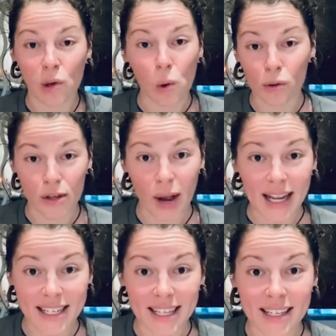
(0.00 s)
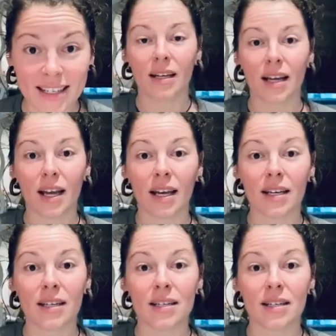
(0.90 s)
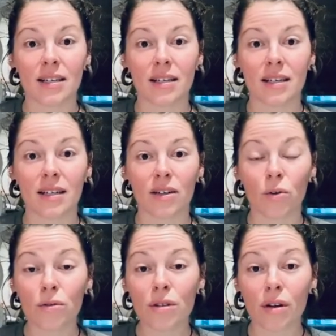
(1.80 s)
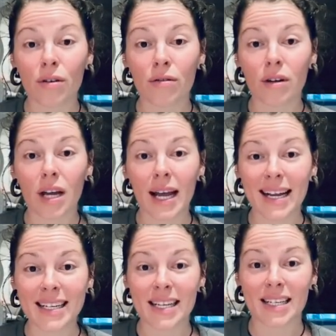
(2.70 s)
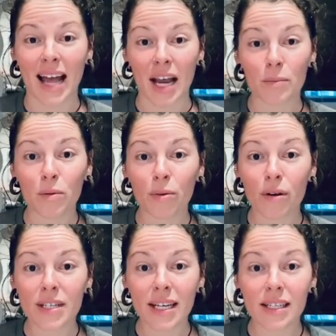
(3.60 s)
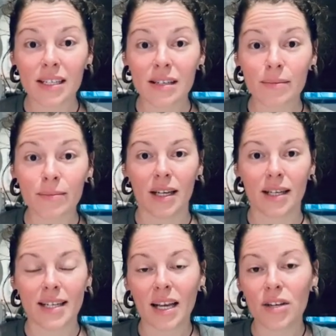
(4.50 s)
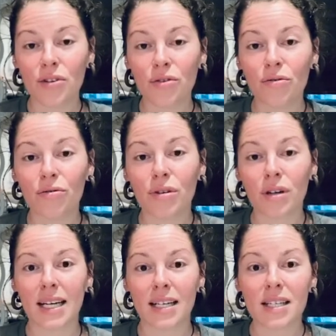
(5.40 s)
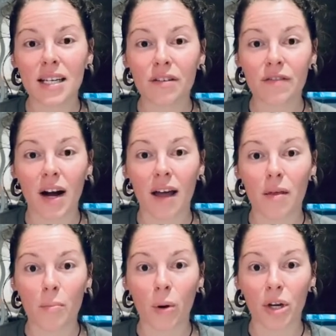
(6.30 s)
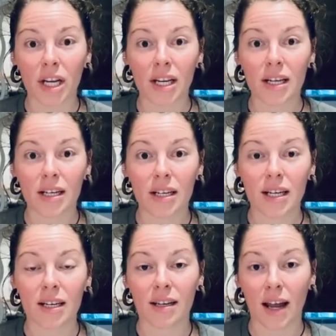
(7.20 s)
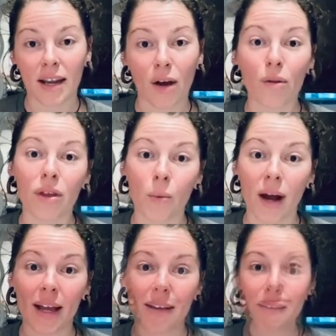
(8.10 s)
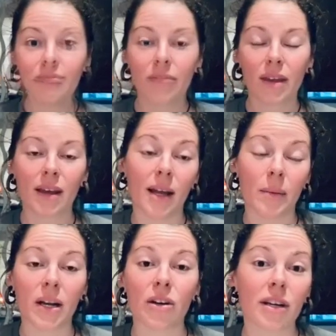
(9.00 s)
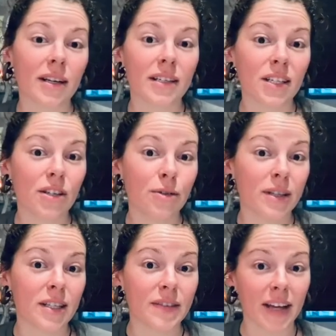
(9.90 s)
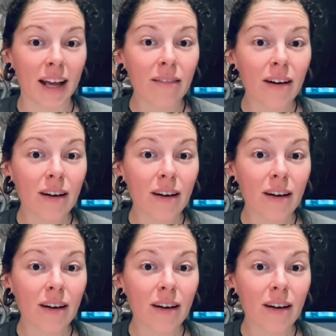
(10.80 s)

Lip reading: also add to this. And also, excess animal proteins tend to acidify the body in an unhealthy way. Am I going to continue doing this forever?